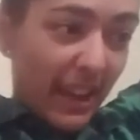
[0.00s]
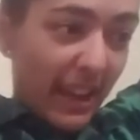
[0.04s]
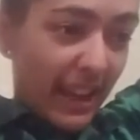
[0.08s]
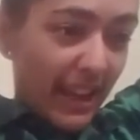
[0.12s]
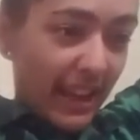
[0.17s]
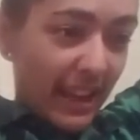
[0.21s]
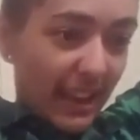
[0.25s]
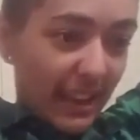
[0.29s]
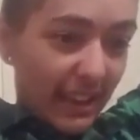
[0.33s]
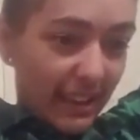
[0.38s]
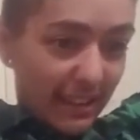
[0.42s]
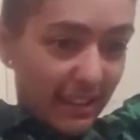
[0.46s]

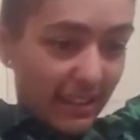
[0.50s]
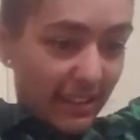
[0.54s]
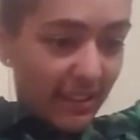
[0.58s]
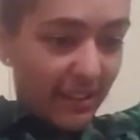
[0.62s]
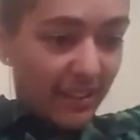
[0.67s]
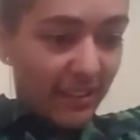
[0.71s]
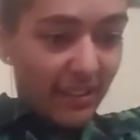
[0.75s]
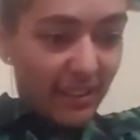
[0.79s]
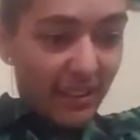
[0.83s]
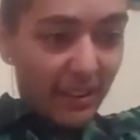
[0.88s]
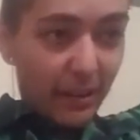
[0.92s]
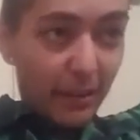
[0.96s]

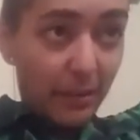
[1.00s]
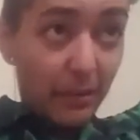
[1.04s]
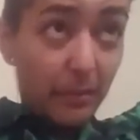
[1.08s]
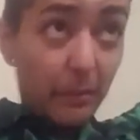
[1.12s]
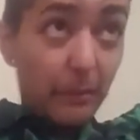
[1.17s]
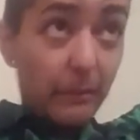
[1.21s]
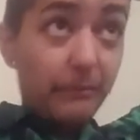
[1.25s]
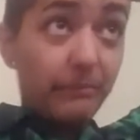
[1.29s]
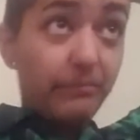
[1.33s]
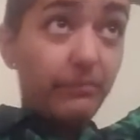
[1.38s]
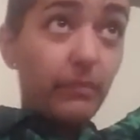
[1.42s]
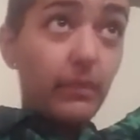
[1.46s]
And
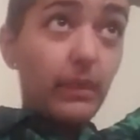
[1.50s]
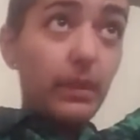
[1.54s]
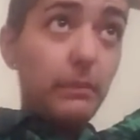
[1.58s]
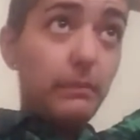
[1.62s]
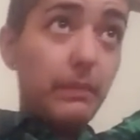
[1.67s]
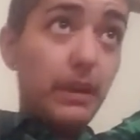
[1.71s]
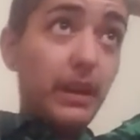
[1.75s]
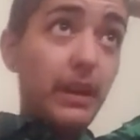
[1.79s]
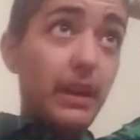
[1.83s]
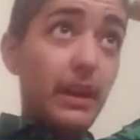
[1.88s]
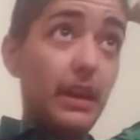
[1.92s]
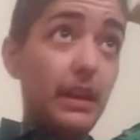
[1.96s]

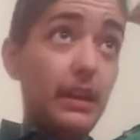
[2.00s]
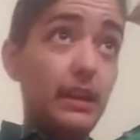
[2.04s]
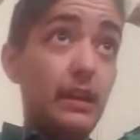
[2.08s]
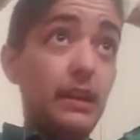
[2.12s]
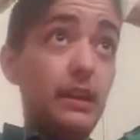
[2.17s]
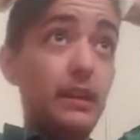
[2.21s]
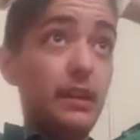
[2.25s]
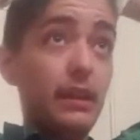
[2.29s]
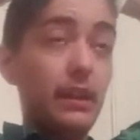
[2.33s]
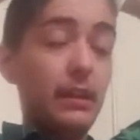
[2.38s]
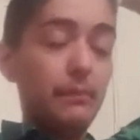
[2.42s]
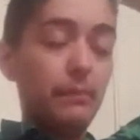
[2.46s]
my
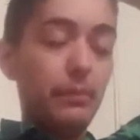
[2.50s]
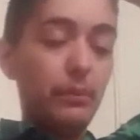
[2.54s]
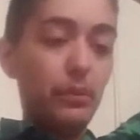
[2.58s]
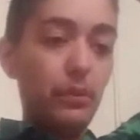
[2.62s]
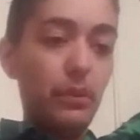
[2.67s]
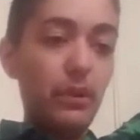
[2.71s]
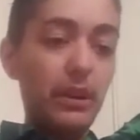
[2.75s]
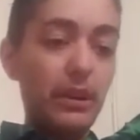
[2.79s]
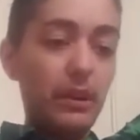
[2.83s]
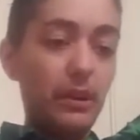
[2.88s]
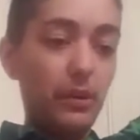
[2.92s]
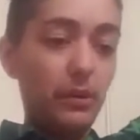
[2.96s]

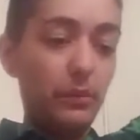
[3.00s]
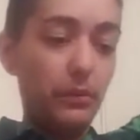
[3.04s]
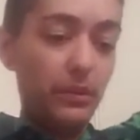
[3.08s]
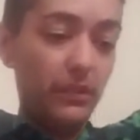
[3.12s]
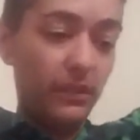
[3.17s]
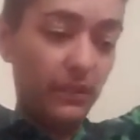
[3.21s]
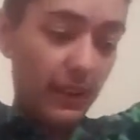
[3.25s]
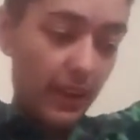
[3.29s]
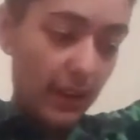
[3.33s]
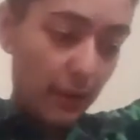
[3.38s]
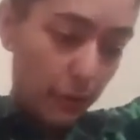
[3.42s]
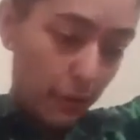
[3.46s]
employer
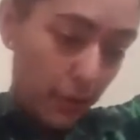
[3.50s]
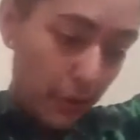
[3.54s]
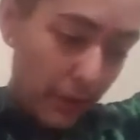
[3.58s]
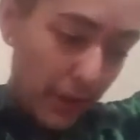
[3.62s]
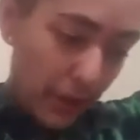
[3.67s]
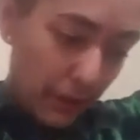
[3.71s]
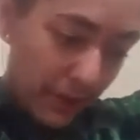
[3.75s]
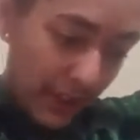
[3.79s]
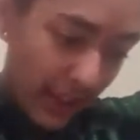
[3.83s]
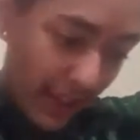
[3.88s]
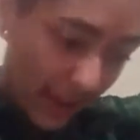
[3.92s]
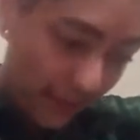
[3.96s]
was like, well,
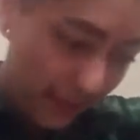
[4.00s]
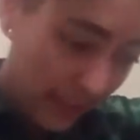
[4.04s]
we only